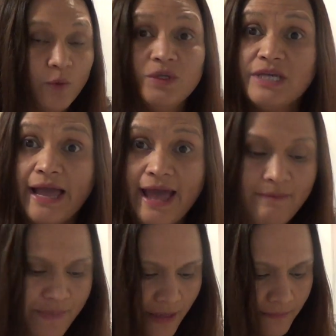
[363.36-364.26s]
which I
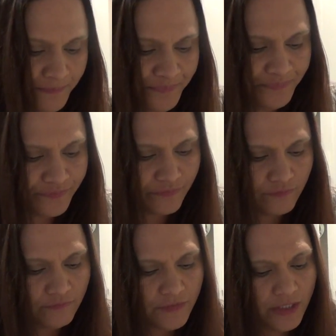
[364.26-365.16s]
have been,
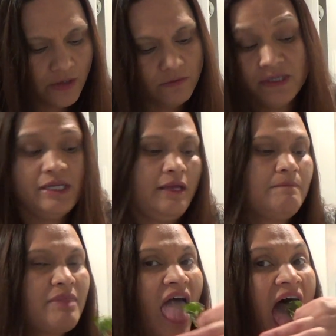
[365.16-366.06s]
you know, really.